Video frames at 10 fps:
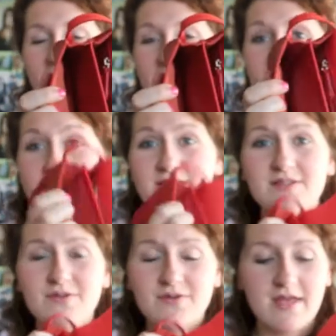and I
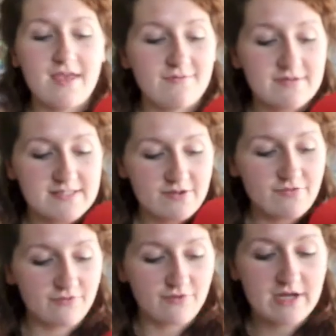just thought it was
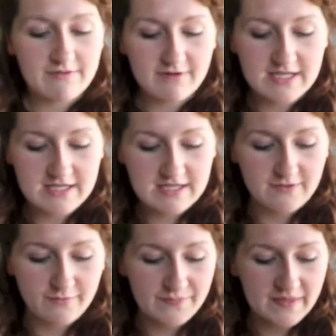really, really
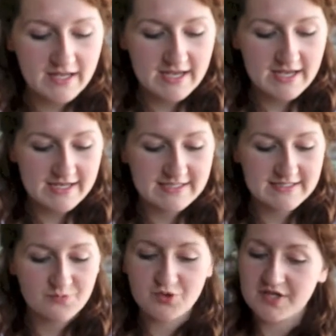cute
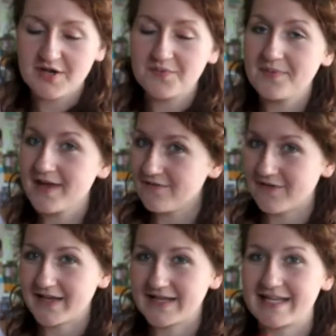and would go
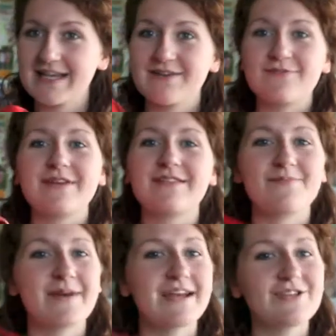perfectly with
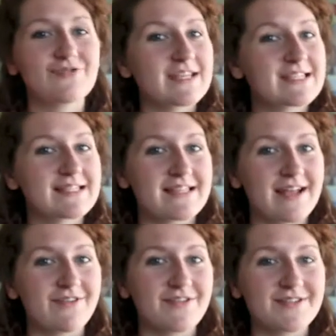my dress
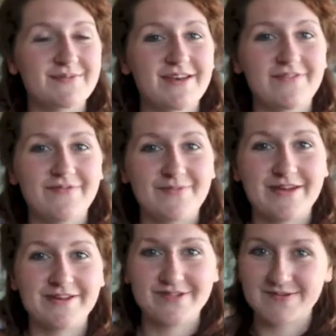that I'm going to wear for
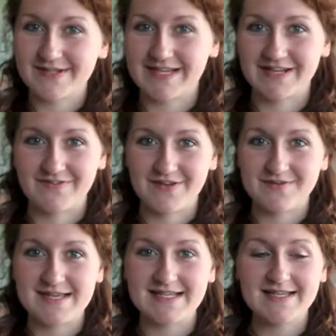my uncle's wedding in a few
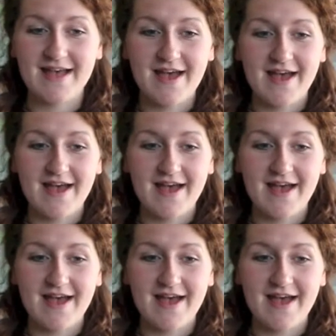weeks.